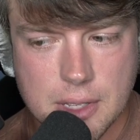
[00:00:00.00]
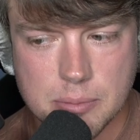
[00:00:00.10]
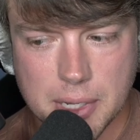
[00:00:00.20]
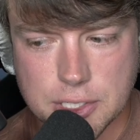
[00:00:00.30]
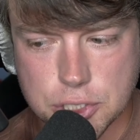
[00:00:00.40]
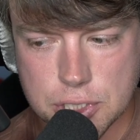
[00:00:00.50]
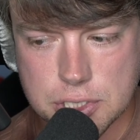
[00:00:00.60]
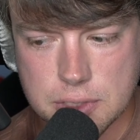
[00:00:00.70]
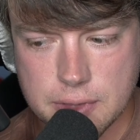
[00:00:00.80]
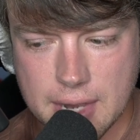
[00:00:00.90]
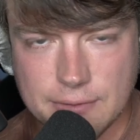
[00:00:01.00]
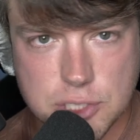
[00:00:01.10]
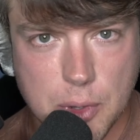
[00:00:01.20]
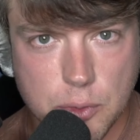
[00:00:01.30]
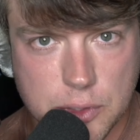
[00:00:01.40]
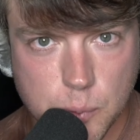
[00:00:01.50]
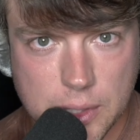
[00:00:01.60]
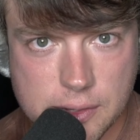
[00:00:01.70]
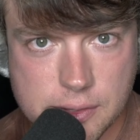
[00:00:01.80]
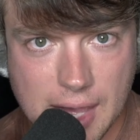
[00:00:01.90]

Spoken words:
but just that I've spoken with.